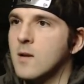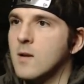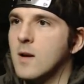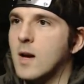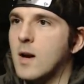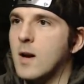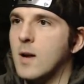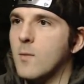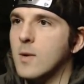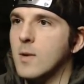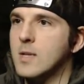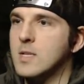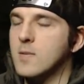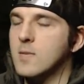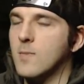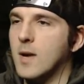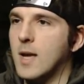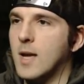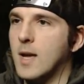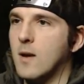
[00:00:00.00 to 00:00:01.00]
Ah, I wasted
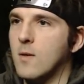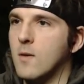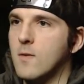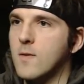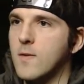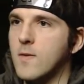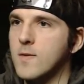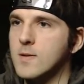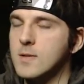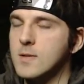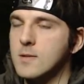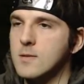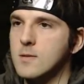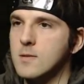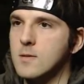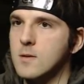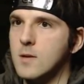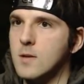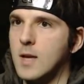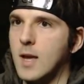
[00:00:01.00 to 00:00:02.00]
my health.
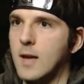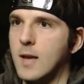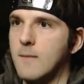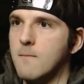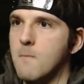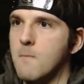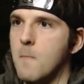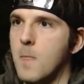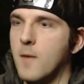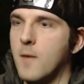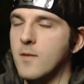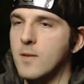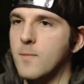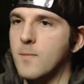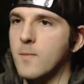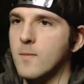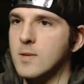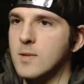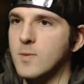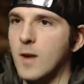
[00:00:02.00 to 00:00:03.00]
I mean,
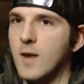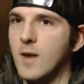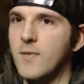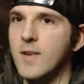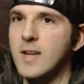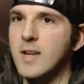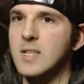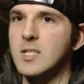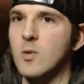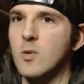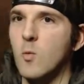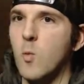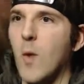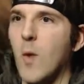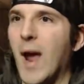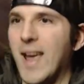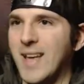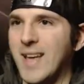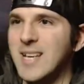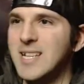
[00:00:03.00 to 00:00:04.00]
the smart thing is to
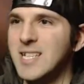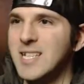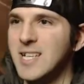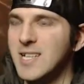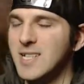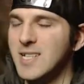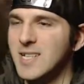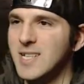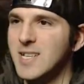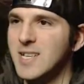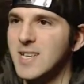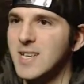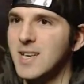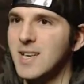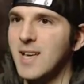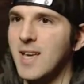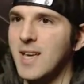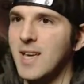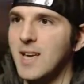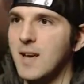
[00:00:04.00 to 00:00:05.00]
wait
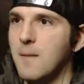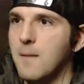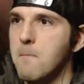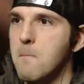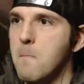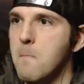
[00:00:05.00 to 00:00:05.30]
here.